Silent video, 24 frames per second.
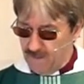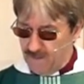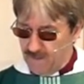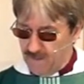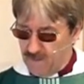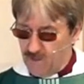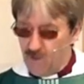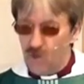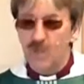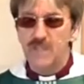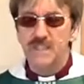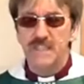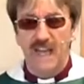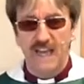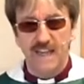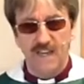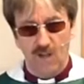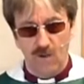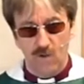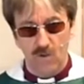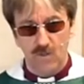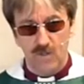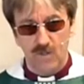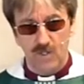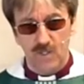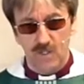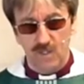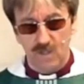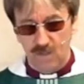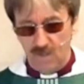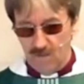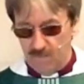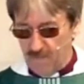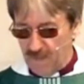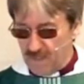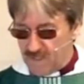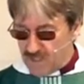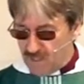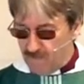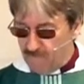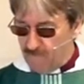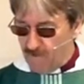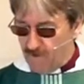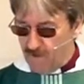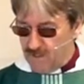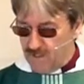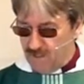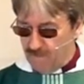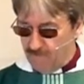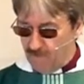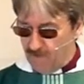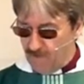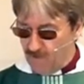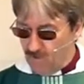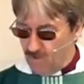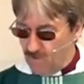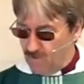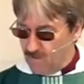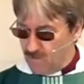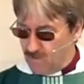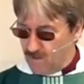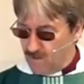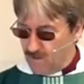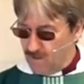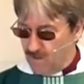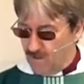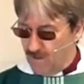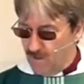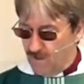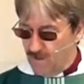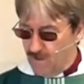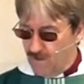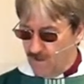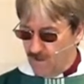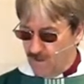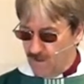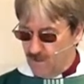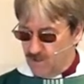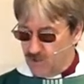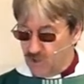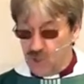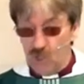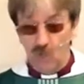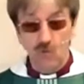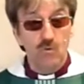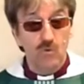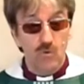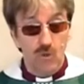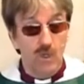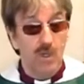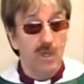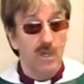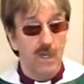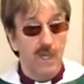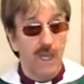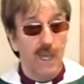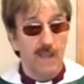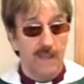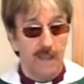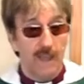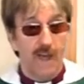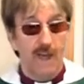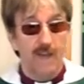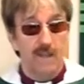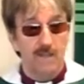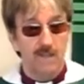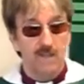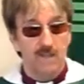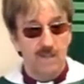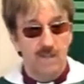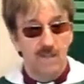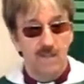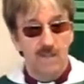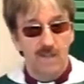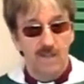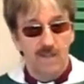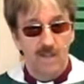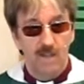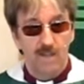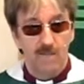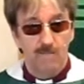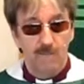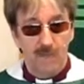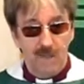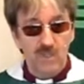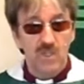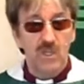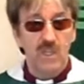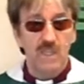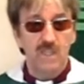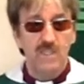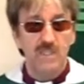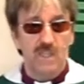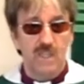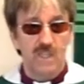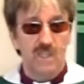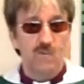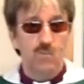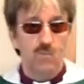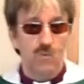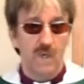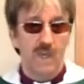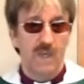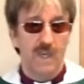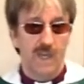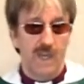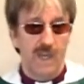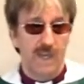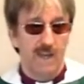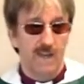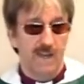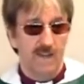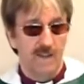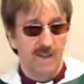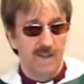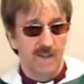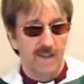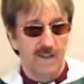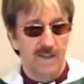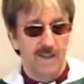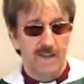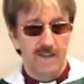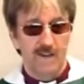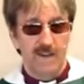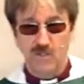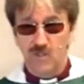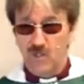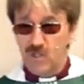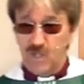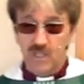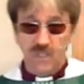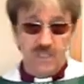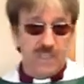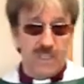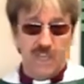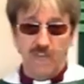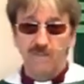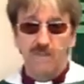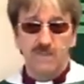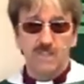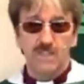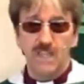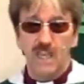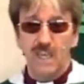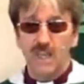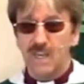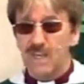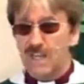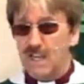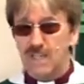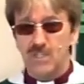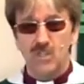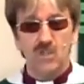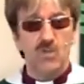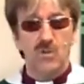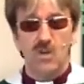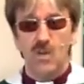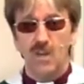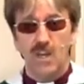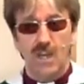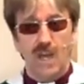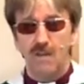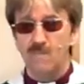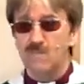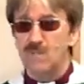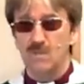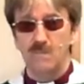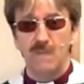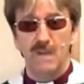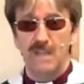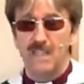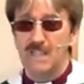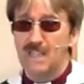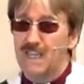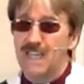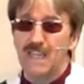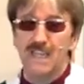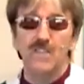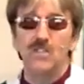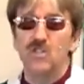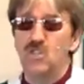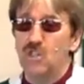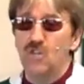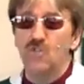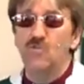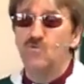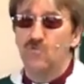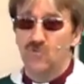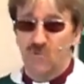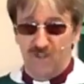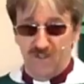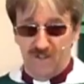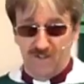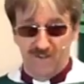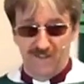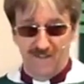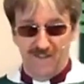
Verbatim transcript: Not as adults. Makes it very difficult. Children can get that much easier than we can. And Jesus even said, Unless you can come to me as little children,